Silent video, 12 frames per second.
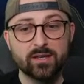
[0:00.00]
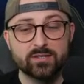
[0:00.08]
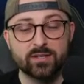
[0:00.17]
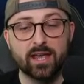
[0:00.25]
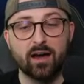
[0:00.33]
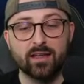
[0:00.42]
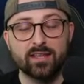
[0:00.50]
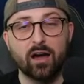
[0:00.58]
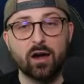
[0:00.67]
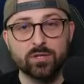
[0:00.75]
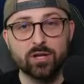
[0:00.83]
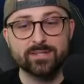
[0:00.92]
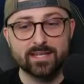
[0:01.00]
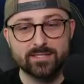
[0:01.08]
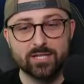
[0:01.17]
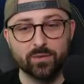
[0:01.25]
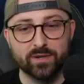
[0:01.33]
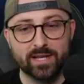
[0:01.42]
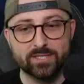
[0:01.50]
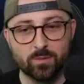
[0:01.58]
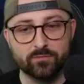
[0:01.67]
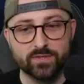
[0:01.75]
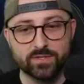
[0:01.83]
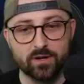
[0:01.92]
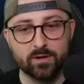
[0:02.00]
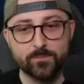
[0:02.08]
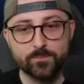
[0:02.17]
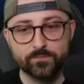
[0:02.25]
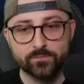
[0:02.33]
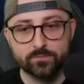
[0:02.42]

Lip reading: So yeah, I think I would go Asensio or Neto in for Sarr.